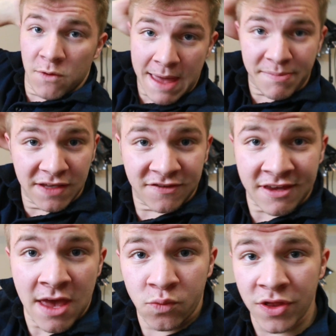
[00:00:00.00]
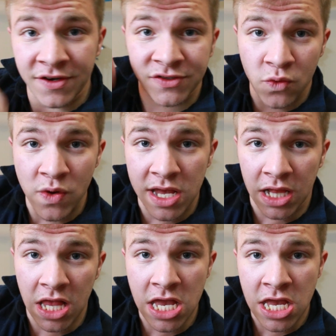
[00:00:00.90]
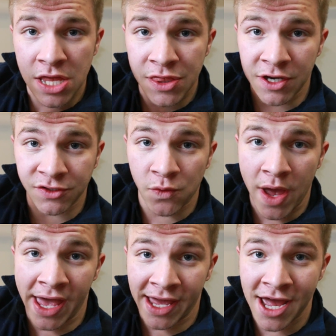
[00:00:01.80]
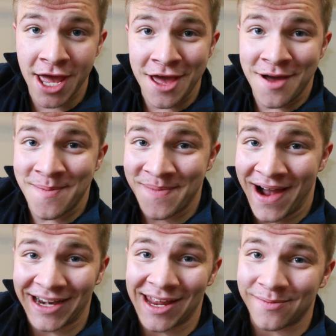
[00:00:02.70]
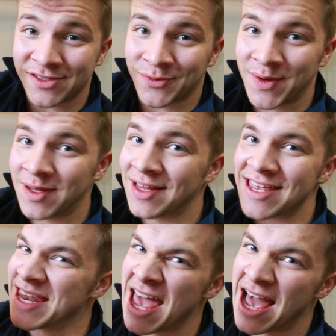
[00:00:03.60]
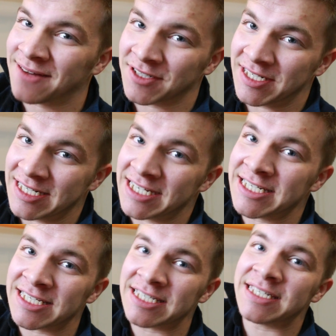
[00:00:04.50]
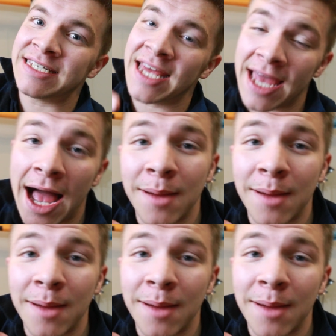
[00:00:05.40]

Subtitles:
And with that being said, where there's a will, there's a way. My name is Will, and have a nice day.